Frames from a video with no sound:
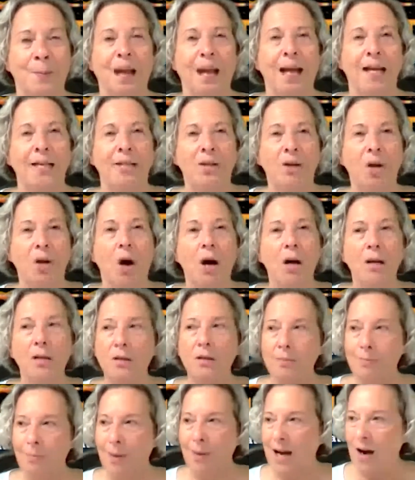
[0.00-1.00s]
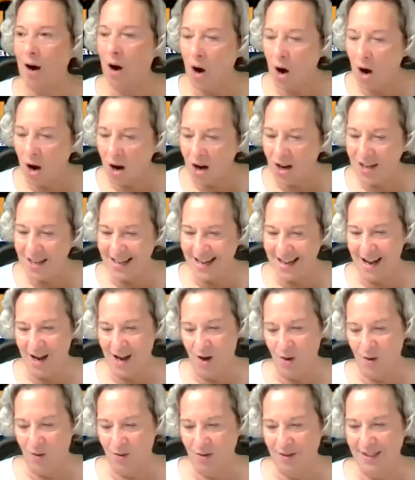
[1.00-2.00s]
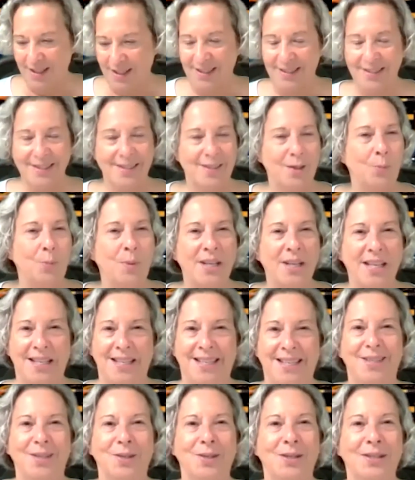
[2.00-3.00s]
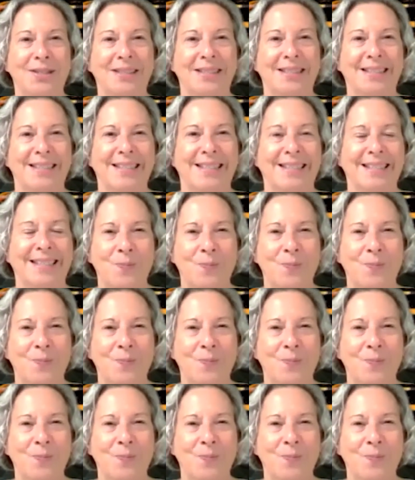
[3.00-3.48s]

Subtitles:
has caused my heart now to be healed.